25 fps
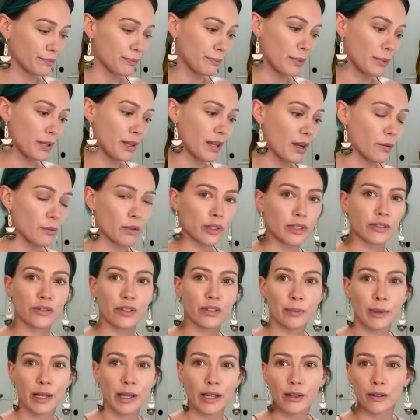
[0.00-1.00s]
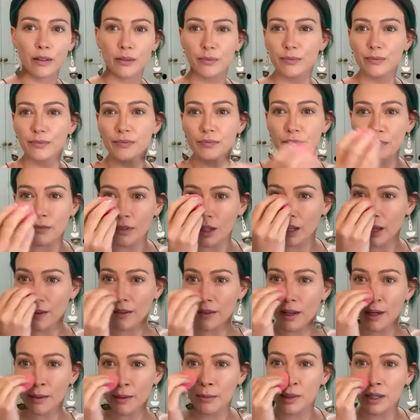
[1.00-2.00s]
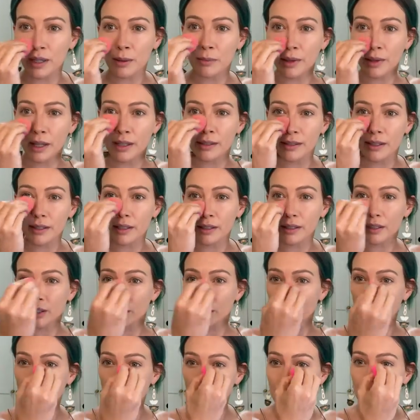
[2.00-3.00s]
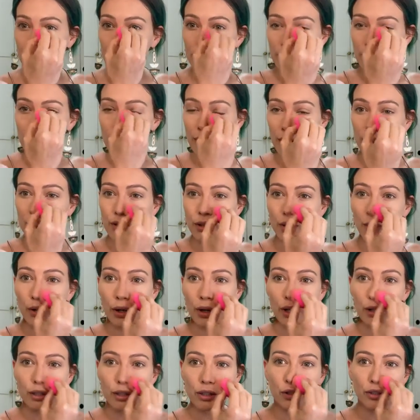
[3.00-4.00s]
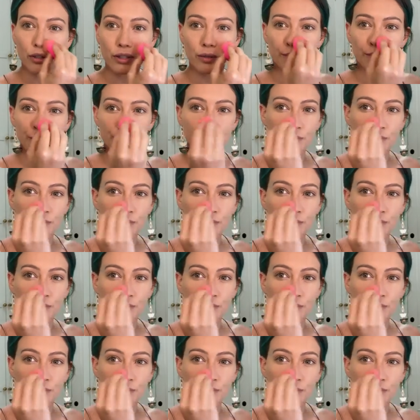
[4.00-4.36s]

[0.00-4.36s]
But that works for me. And then I'm gonna blend it a little bit so it's not too harsh.